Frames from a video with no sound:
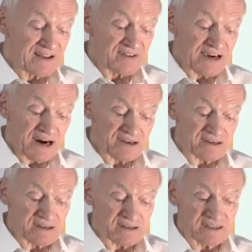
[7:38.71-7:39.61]
The
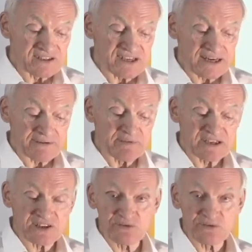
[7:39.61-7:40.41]
article is a because